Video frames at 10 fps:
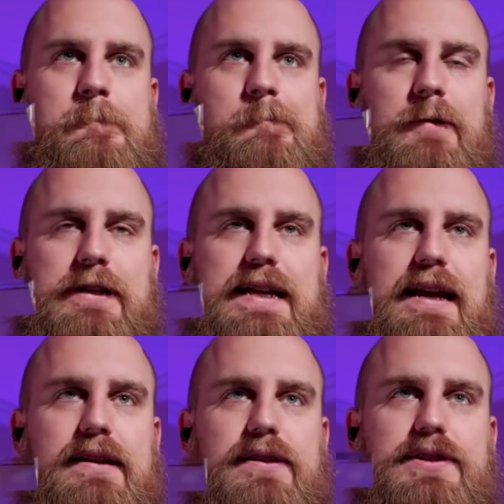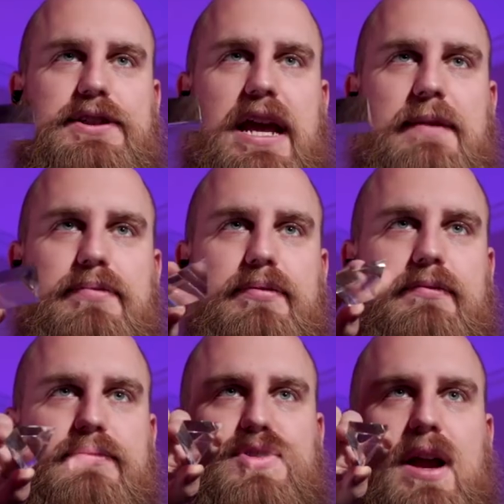Rectangular in shape,
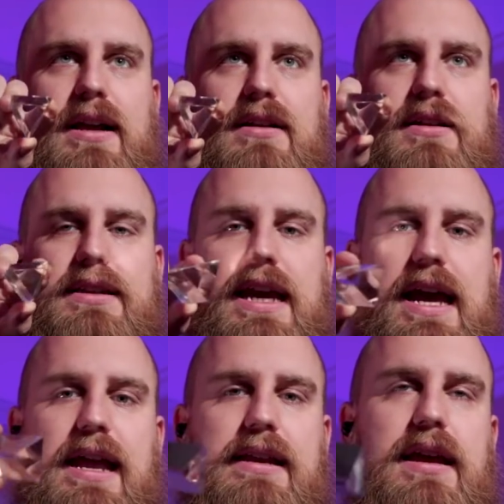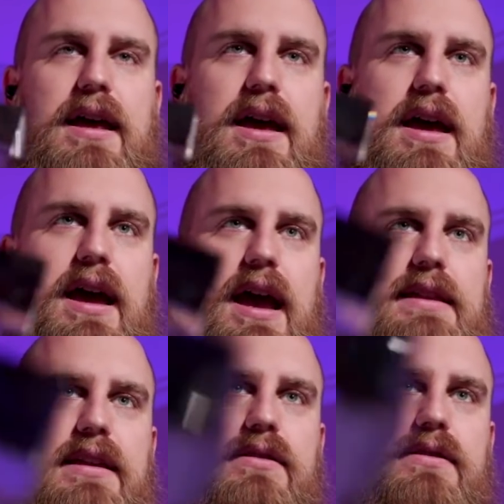triangle on the end,
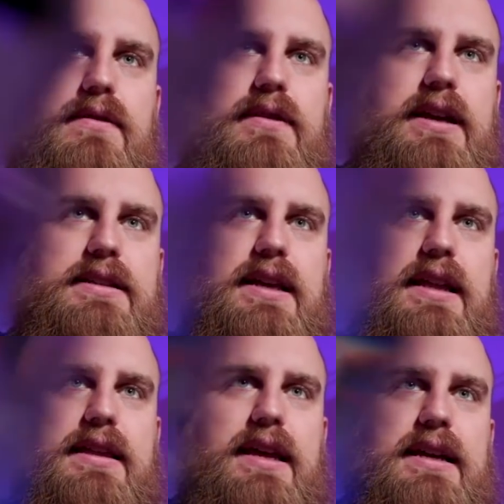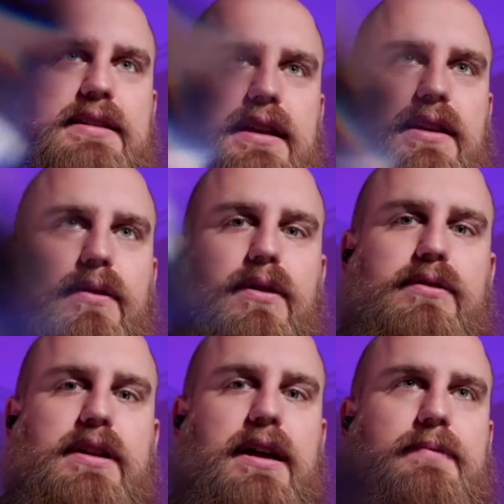and then you do things like this, like you
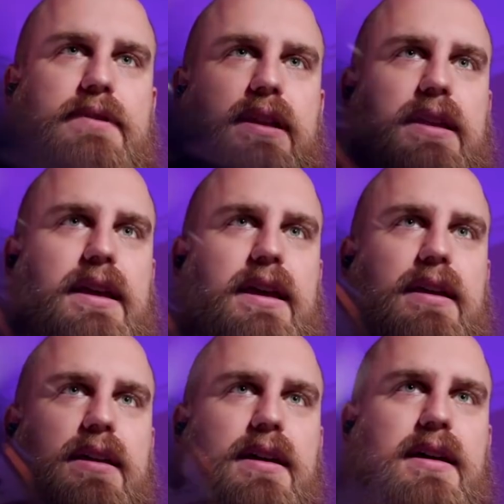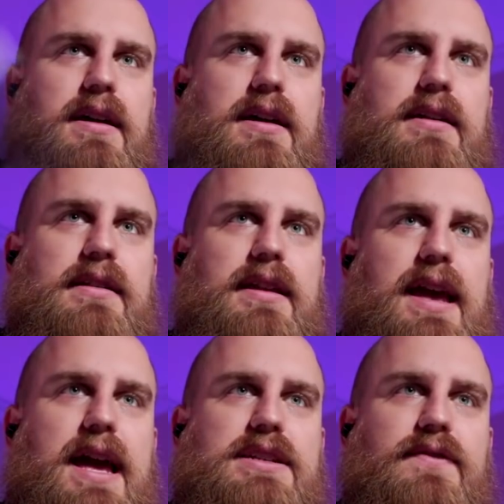hold it up to the
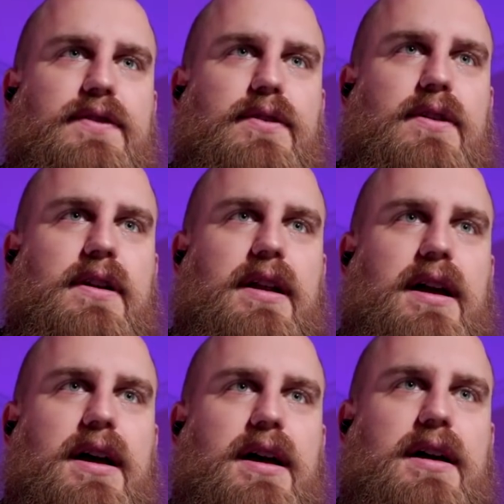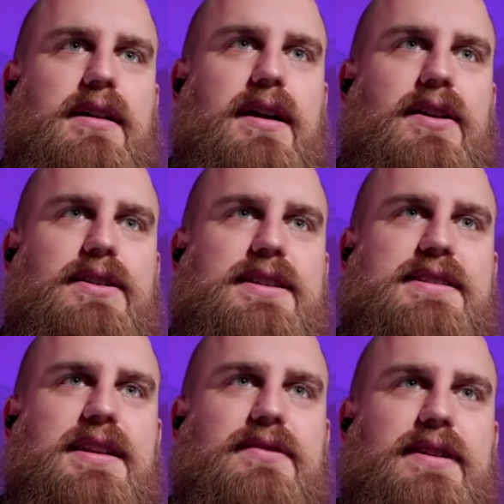edge of your oh, you can
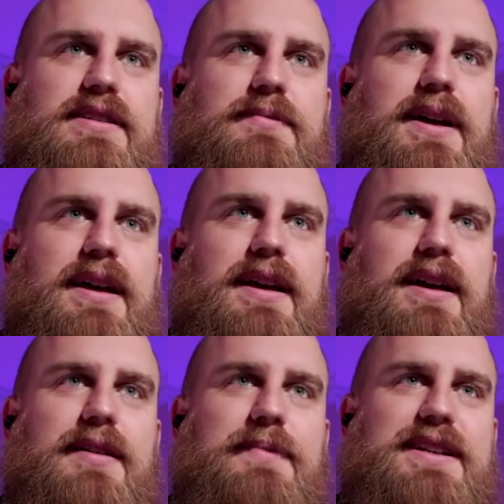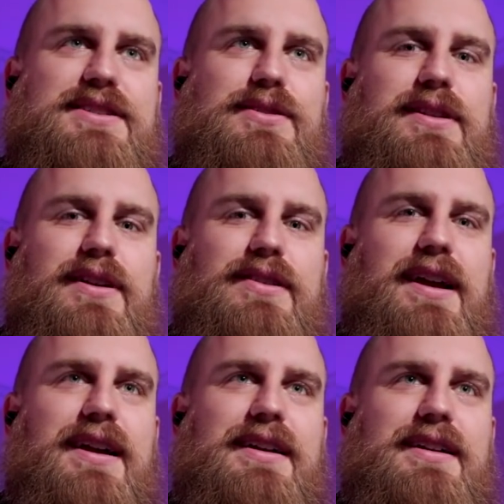see the rest of my my studio
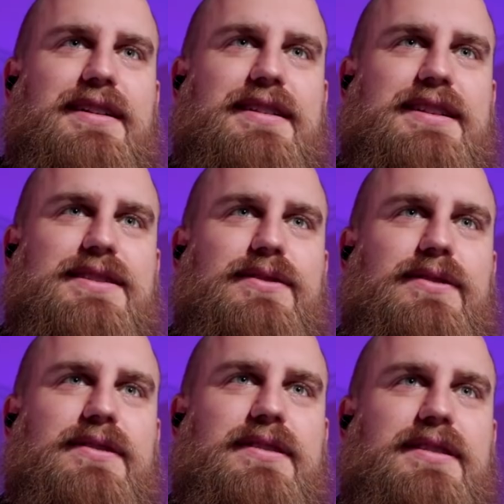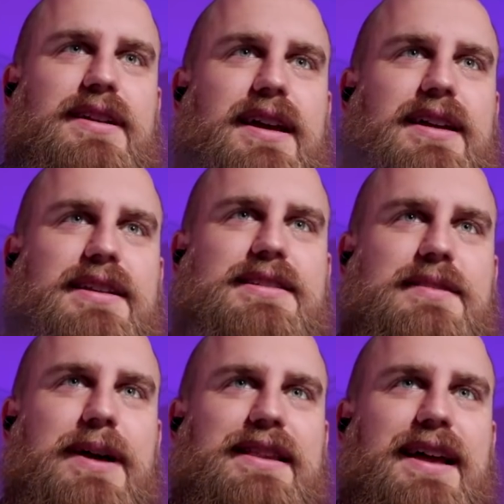there. That's cool. Oh, yeah, you see
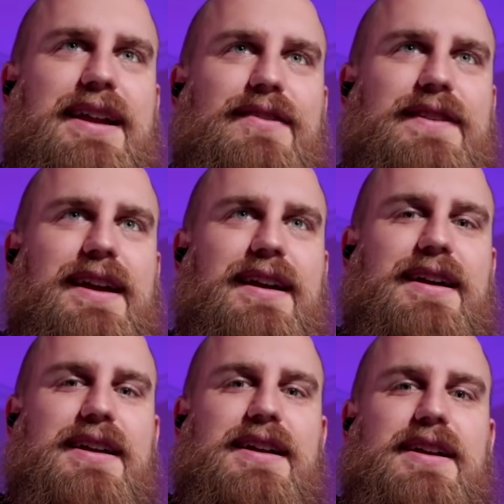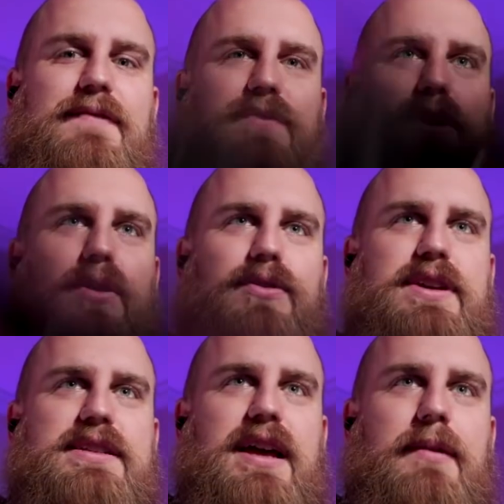my light over there. You hold
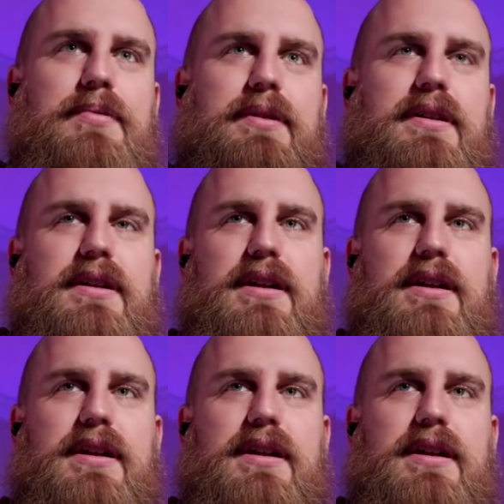these up